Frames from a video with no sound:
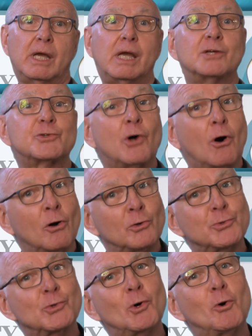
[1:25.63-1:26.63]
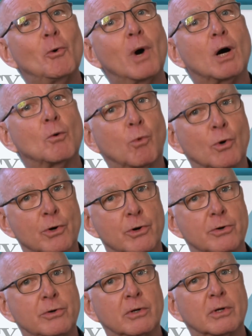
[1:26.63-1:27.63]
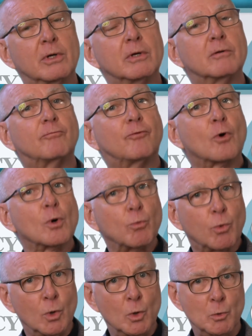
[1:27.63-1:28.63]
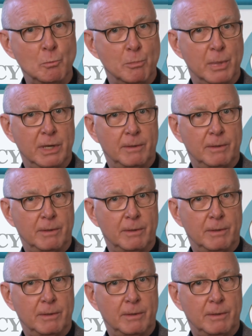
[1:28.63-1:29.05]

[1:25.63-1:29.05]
is also a word for womb.